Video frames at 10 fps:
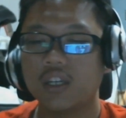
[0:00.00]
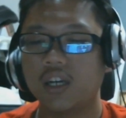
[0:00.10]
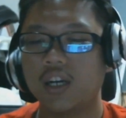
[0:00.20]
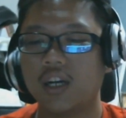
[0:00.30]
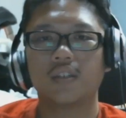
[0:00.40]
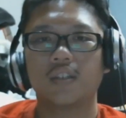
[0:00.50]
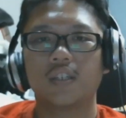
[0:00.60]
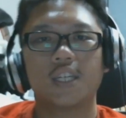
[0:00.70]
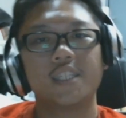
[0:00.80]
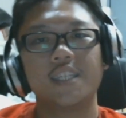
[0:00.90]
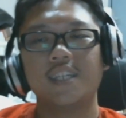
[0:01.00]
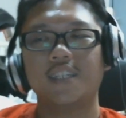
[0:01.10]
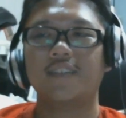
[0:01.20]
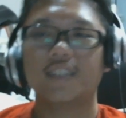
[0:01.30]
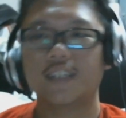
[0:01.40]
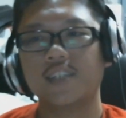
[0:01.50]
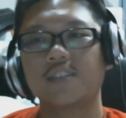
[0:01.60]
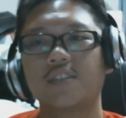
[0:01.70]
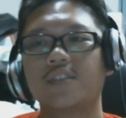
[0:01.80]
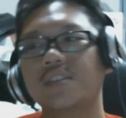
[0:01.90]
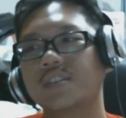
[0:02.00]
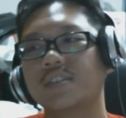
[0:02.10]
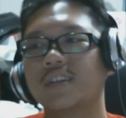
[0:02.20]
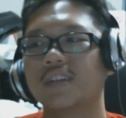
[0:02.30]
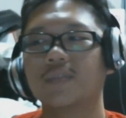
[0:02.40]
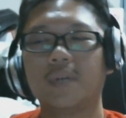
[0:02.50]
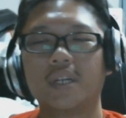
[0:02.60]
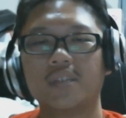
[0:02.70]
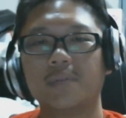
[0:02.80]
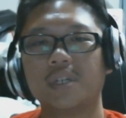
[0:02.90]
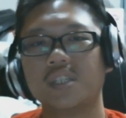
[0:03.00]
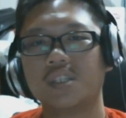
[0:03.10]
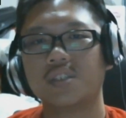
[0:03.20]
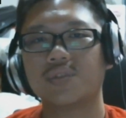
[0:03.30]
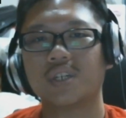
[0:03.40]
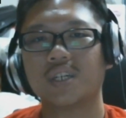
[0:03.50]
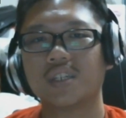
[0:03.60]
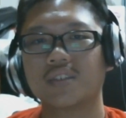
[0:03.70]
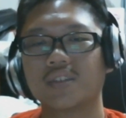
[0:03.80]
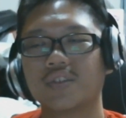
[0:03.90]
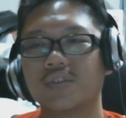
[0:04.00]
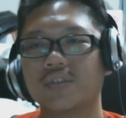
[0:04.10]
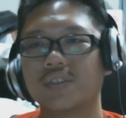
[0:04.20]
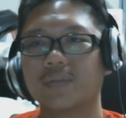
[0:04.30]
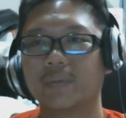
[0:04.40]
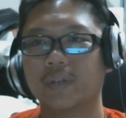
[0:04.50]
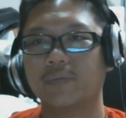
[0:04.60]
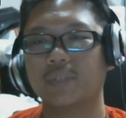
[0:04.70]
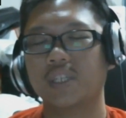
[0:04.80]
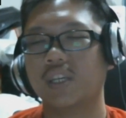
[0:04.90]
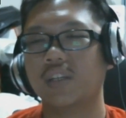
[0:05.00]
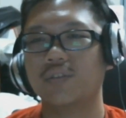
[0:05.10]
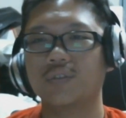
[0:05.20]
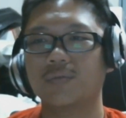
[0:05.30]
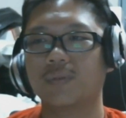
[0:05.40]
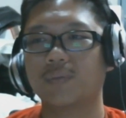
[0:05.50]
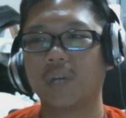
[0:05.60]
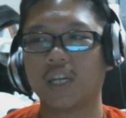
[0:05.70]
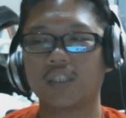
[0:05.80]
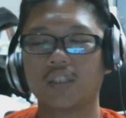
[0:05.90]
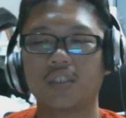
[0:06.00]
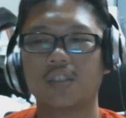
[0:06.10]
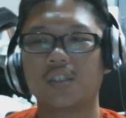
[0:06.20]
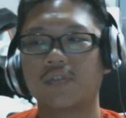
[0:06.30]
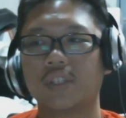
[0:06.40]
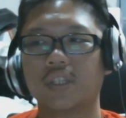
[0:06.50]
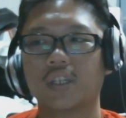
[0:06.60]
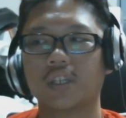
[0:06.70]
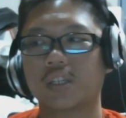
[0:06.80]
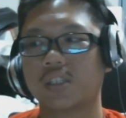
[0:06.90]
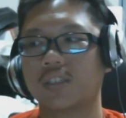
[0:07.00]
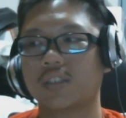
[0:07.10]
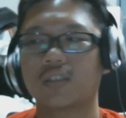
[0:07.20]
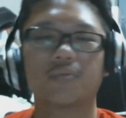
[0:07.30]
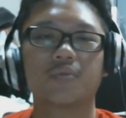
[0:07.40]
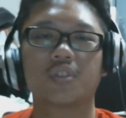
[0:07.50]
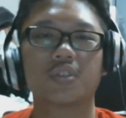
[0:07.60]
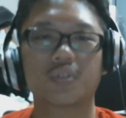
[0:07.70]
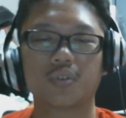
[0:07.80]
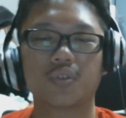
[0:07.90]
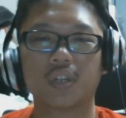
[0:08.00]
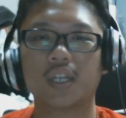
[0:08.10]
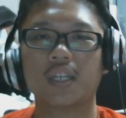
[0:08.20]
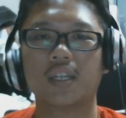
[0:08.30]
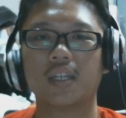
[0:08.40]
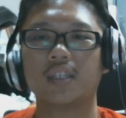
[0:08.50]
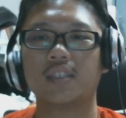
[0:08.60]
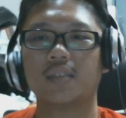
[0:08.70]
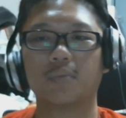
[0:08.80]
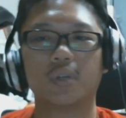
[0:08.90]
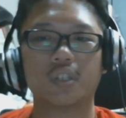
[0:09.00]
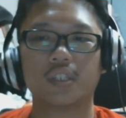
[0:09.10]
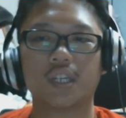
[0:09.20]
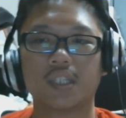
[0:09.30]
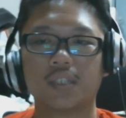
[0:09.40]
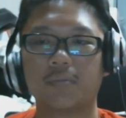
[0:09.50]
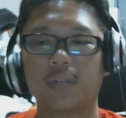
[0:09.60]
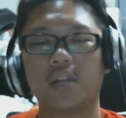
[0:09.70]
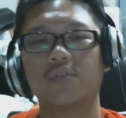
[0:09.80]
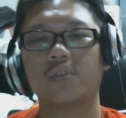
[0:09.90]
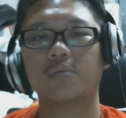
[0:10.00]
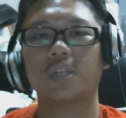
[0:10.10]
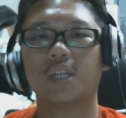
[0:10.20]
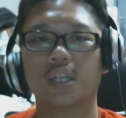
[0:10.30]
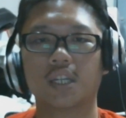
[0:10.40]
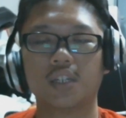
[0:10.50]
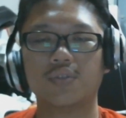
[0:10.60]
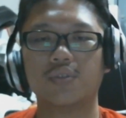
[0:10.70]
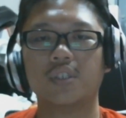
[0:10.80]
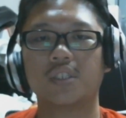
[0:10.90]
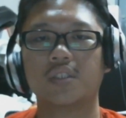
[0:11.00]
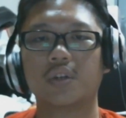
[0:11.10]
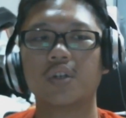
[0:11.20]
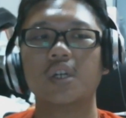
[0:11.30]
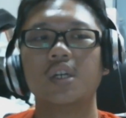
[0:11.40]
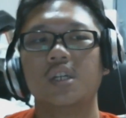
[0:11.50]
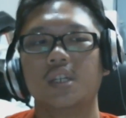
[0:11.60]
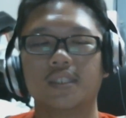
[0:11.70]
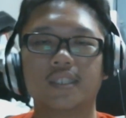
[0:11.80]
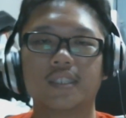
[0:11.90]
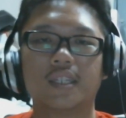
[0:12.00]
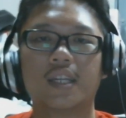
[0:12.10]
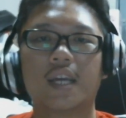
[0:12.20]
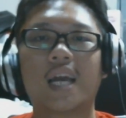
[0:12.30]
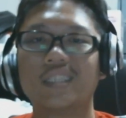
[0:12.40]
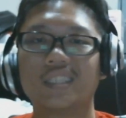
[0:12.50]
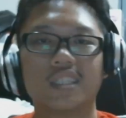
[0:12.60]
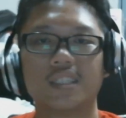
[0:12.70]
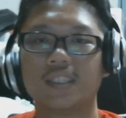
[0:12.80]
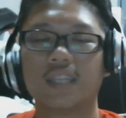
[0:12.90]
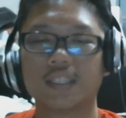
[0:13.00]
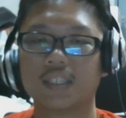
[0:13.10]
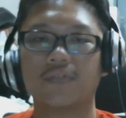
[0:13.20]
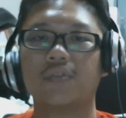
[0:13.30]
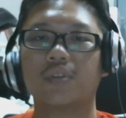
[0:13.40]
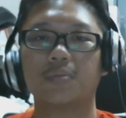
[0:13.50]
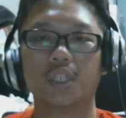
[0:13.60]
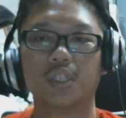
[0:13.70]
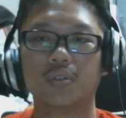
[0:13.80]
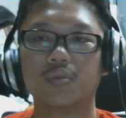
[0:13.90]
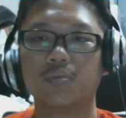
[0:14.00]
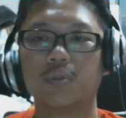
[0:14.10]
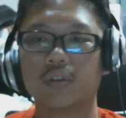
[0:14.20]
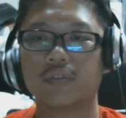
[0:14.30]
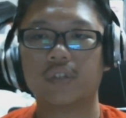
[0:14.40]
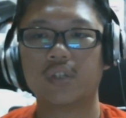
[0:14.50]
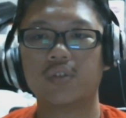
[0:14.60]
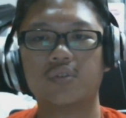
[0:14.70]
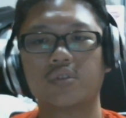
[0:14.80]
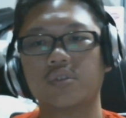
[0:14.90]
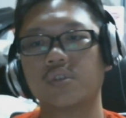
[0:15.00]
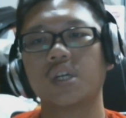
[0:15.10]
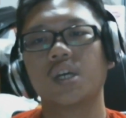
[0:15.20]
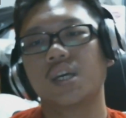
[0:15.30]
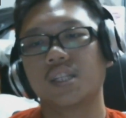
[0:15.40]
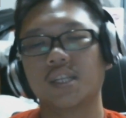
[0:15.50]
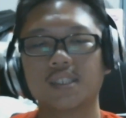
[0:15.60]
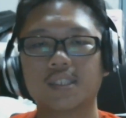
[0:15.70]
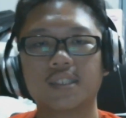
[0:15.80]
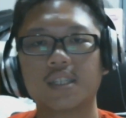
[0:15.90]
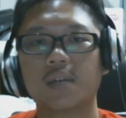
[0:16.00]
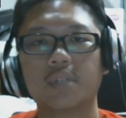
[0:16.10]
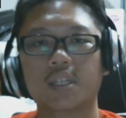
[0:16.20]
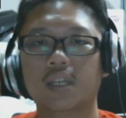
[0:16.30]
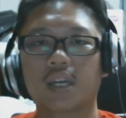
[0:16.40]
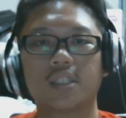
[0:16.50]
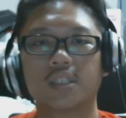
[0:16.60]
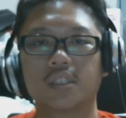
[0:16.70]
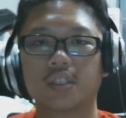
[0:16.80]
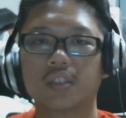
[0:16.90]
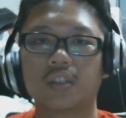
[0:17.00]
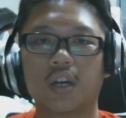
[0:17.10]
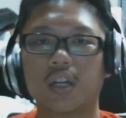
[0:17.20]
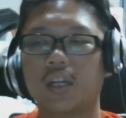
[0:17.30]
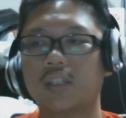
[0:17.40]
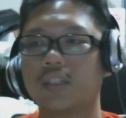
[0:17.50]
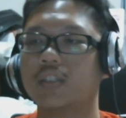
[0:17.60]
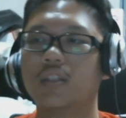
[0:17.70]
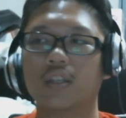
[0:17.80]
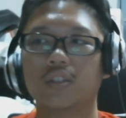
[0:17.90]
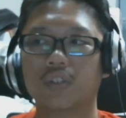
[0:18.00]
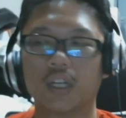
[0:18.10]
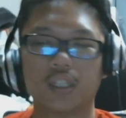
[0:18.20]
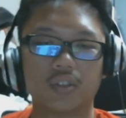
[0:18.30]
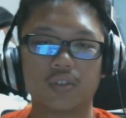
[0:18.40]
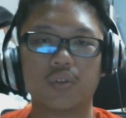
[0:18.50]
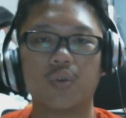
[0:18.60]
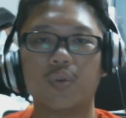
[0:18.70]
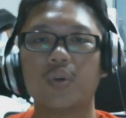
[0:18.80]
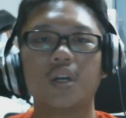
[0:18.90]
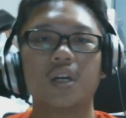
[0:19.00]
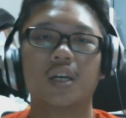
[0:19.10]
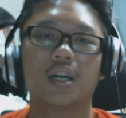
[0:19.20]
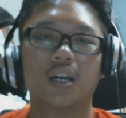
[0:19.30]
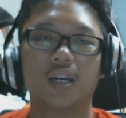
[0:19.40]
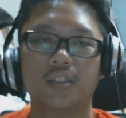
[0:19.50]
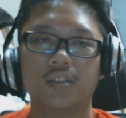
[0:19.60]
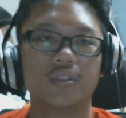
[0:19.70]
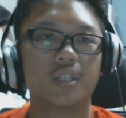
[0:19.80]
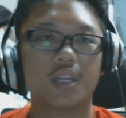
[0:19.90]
At the end of the day, you know, it's not about the money as well. You know, it's about me doing my passion and everything. And it's just so great that it's a monetized platform that I can do this. So it's just an added incentive for me to do more videos. So that's just something I just thought I'd let you guys know. I can't